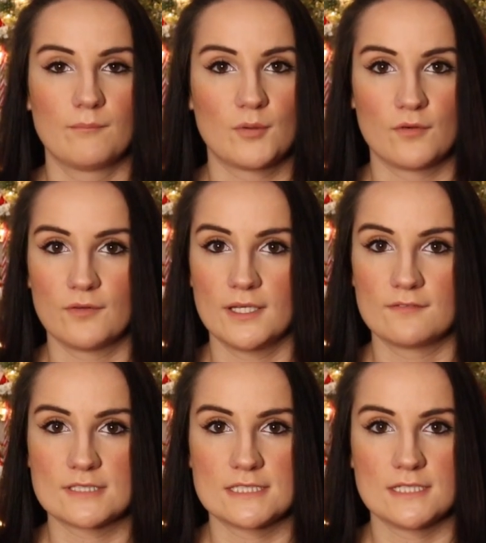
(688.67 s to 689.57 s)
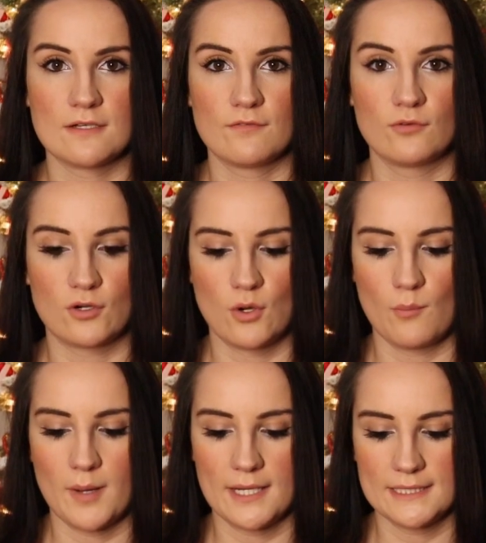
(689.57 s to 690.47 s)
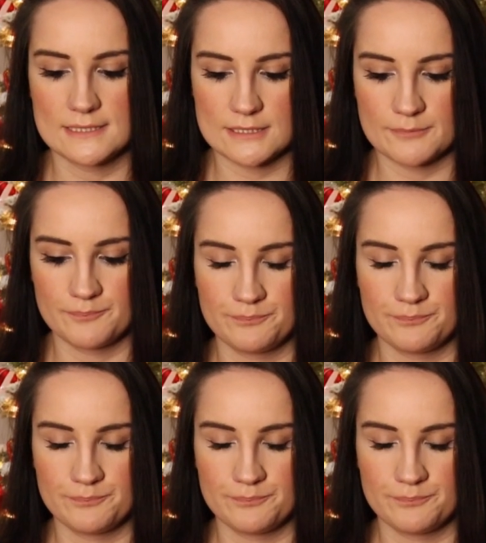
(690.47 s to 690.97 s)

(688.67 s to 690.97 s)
Perfect gift idea for homebodies.